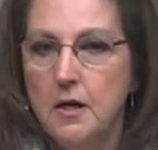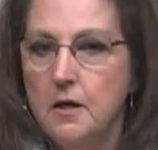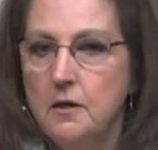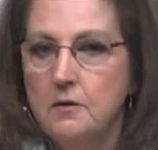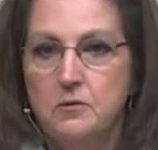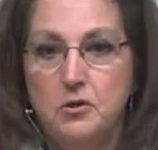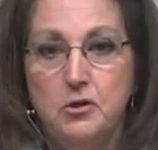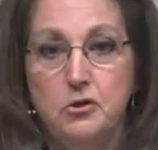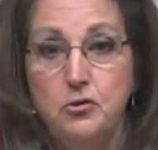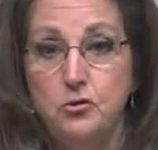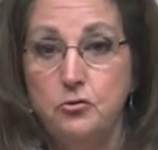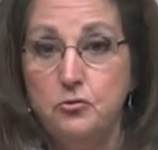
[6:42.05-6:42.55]

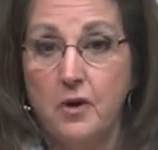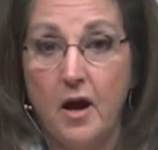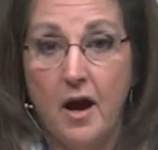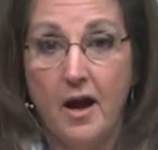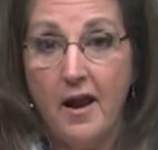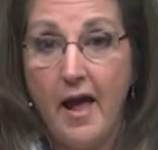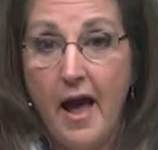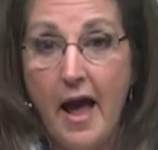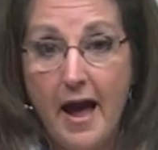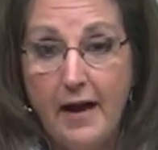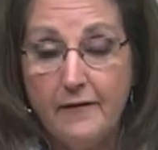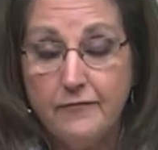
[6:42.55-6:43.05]
You do not
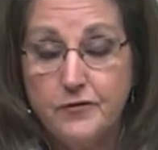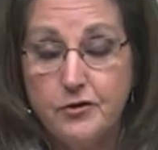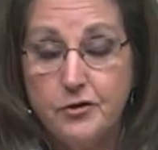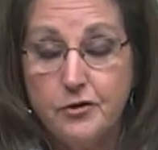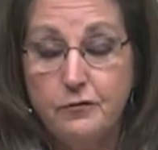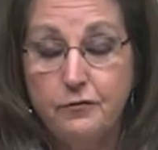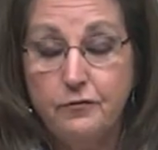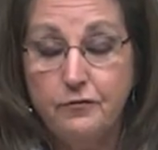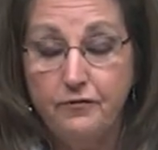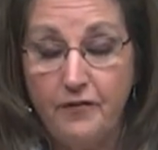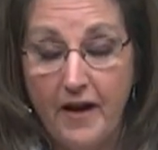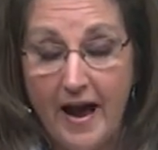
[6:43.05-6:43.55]
have to
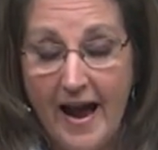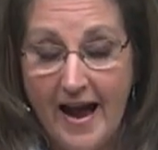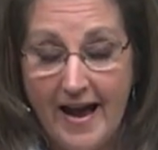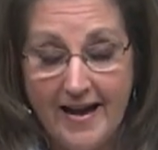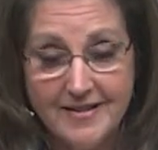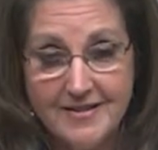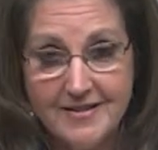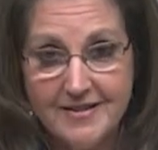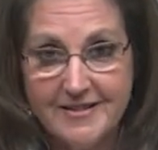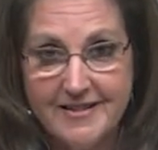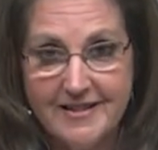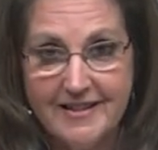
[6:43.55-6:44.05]

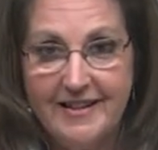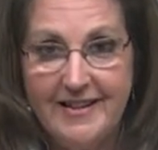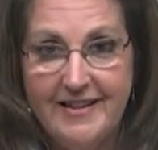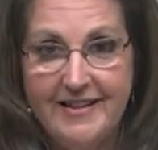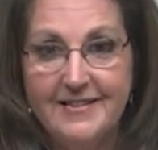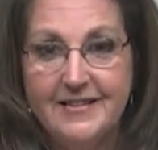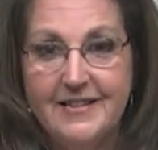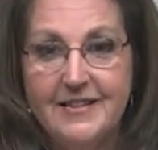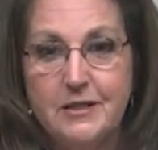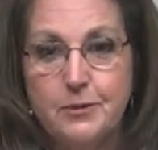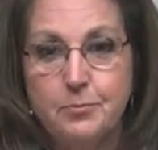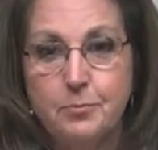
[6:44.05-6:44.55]
fast to eat
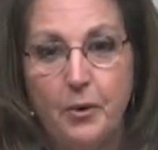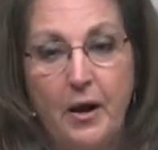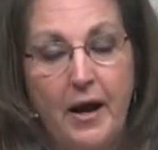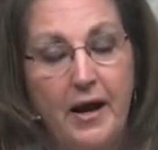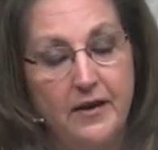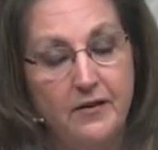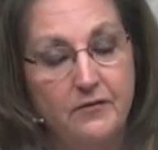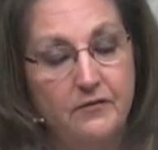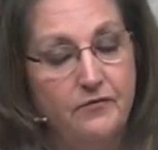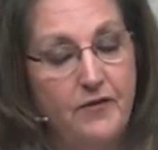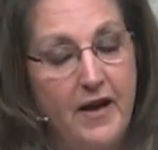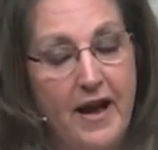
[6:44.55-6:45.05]
this bread.
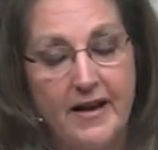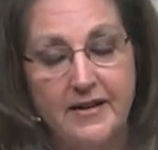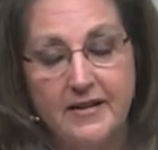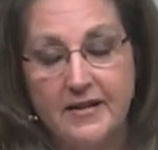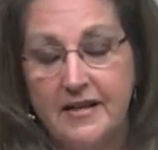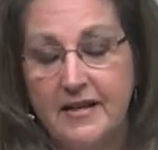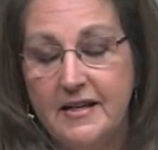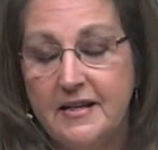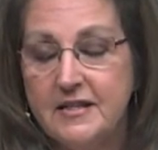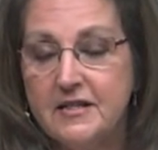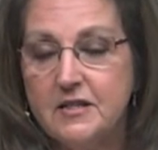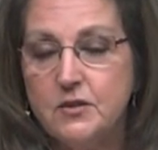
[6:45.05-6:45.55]
In fact,
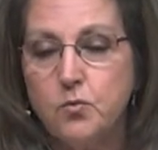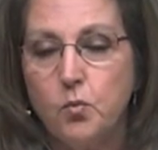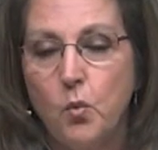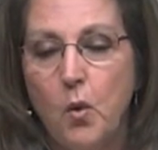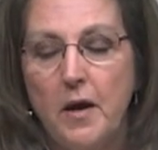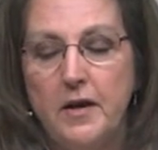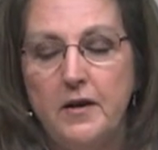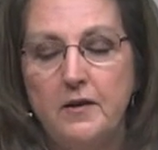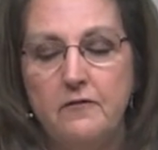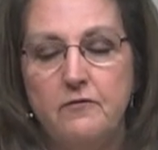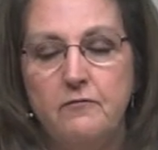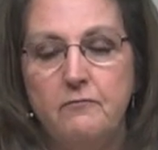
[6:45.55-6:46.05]
it is one
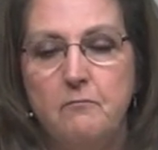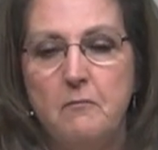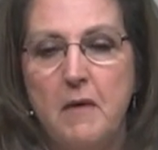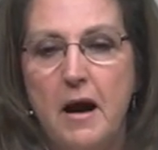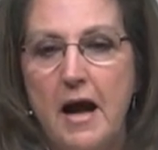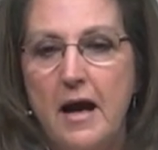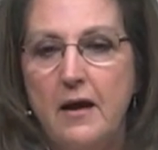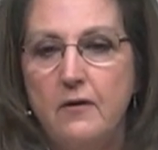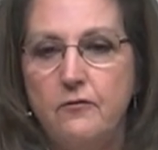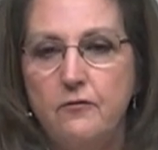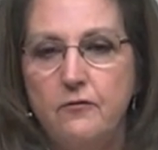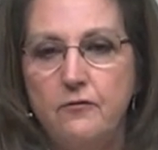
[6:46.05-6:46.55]
of
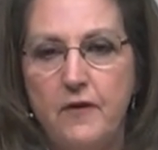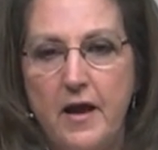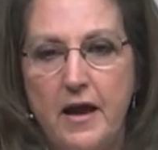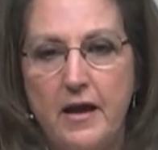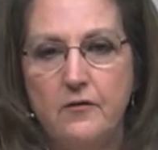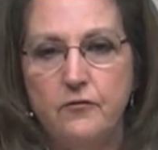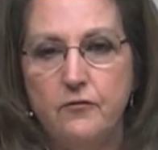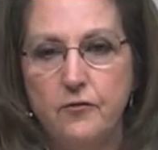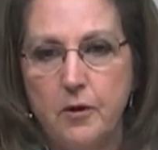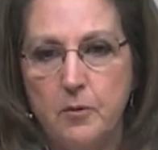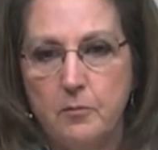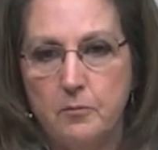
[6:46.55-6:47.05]
my
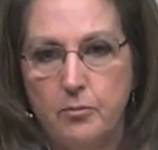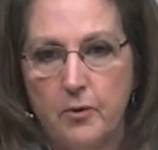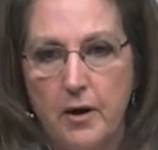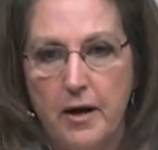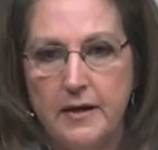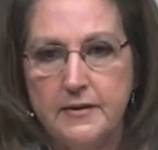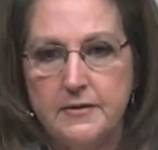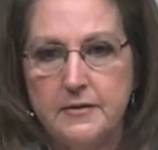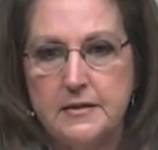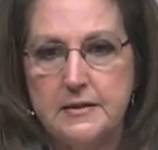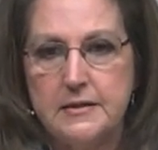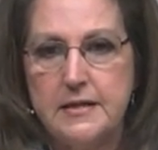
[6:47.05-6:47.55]
favorite
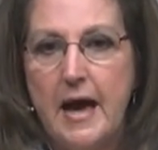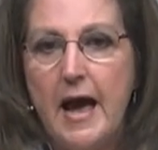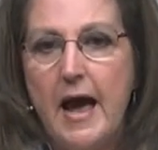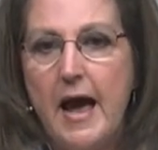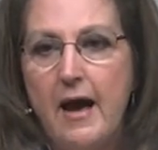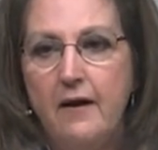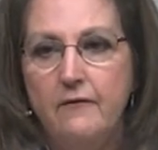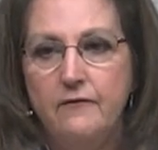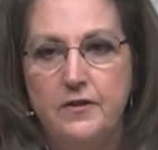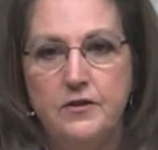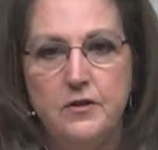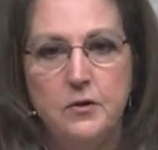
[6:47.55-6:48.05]
breads to
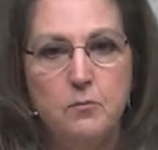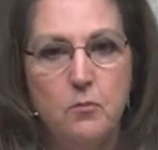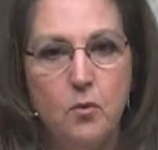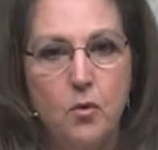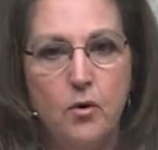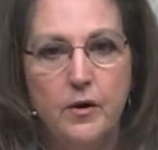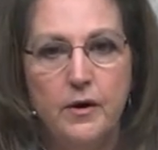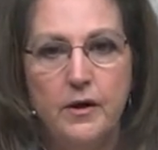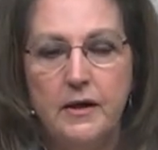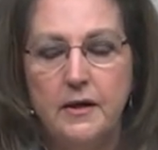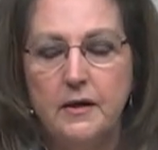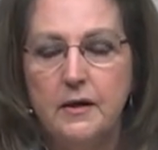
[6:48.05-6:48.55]
have in the
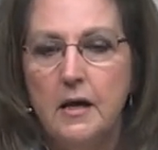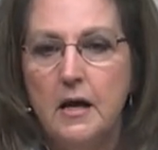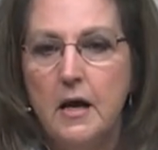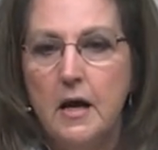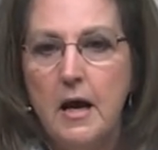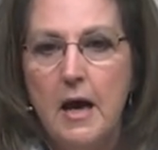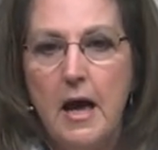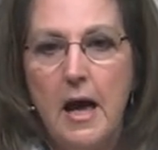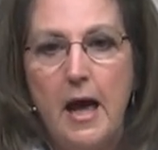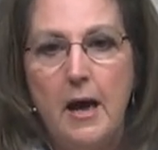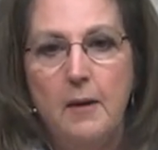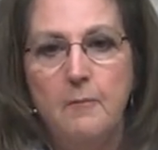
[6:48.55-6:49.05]
morning,
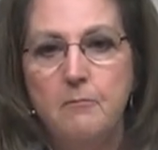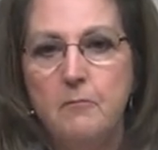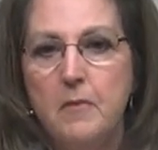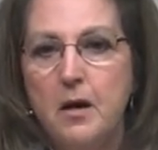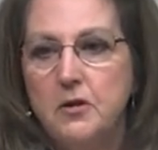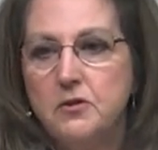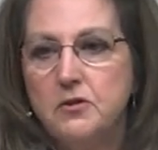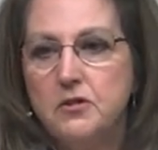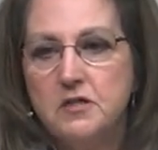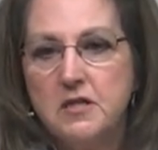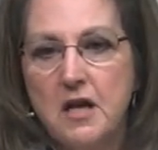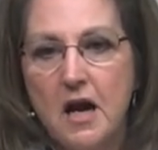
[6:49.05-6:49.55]
and
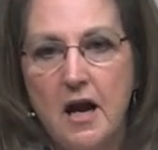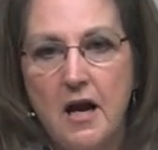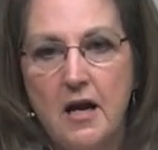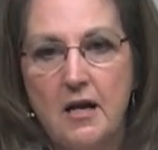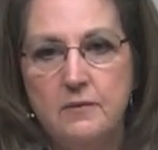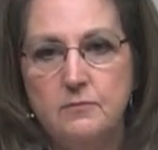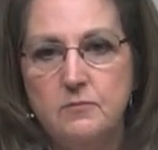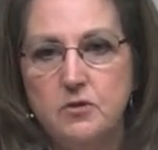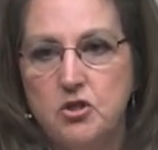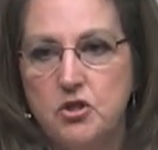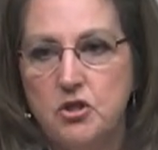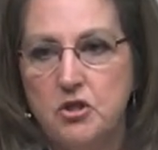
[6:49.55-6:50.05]
most
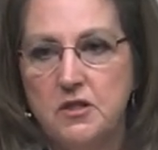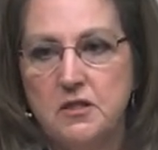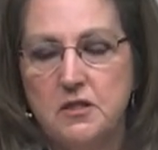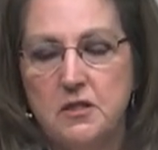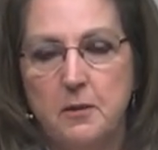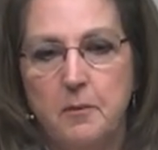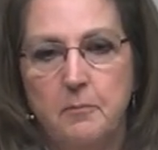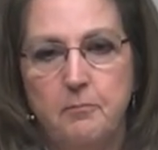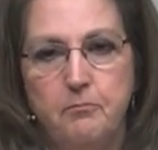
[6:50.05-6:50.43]
times just a,